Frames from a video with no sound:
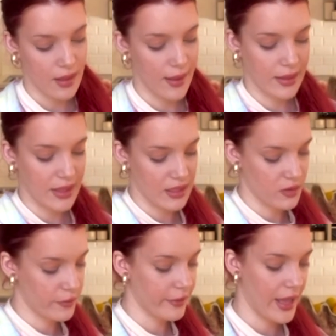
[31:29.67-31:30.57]
They're like
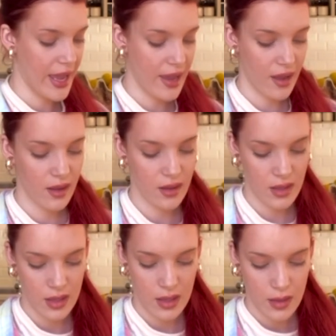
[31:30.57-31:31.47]
these flare
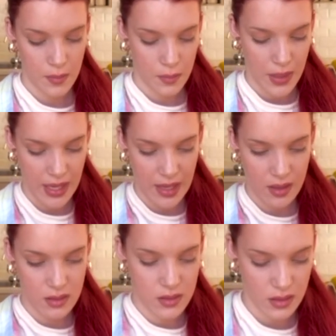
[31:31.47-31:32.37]

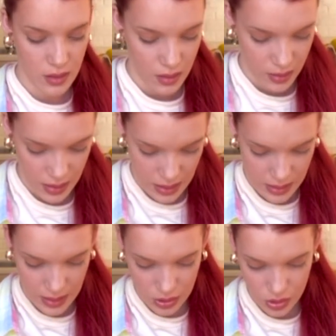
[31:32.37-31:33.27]
pants
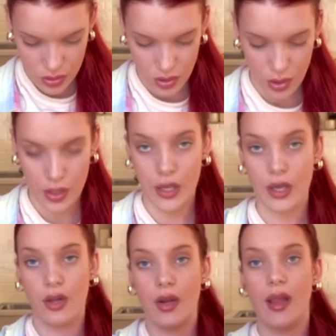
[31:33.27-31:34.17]
and they're just so
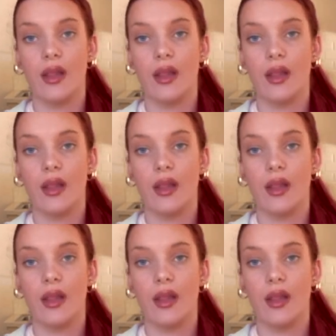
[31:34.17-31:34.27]
cute.